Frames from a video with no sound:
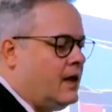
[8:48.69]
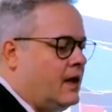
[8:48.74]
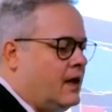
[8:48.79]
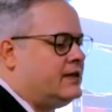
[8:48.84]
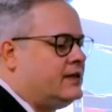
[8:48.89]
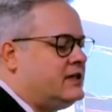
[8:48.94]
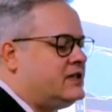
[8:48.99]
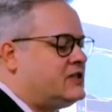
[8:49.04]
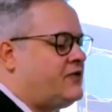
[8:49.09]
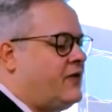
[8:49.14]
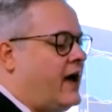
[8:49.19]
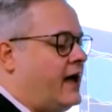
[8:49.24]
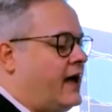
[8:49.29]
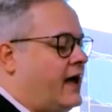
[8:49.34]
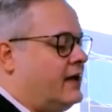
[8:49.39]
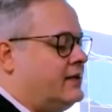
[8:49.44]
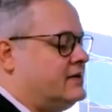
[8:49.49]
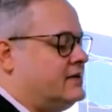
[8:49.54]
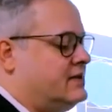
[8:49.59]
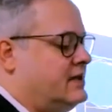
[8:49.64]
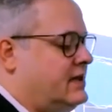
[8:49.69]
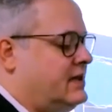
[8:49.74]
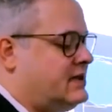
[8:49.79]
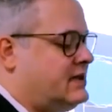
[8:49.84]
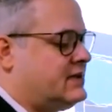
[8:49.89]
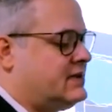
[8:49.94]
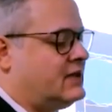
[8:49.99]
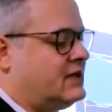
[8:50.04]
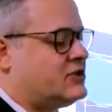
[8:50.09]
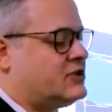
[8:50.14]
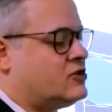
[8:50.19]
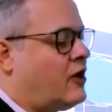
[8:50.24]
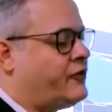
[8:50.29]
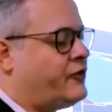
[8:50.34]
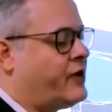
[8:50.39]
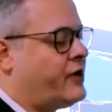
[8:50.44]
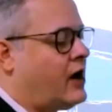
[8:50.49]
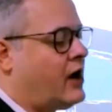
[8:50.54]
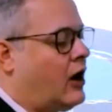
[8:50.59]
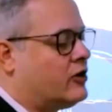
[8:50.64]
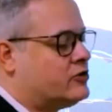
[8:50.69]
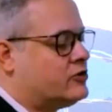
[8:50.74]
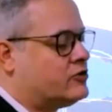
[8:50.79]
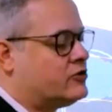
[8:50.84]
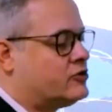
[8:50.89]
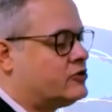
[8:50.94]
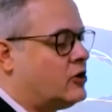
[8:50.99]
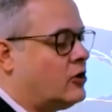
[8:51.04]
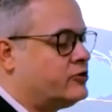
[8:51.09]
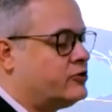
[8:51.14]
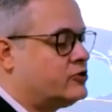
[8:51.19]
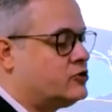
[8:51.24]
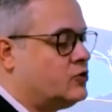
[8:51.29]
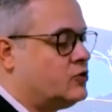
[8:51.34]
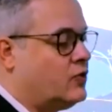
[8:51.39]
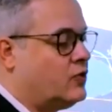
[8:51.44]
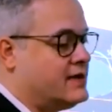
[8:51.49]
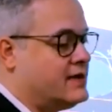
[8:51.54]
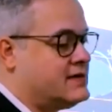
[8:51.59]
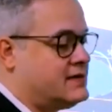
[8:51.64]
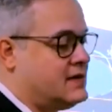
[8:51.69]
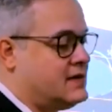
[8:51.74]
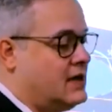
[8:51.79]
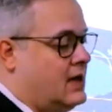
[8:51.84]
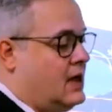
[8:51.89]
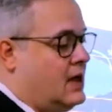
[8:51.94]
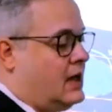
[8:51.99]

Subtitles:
this software also shows to us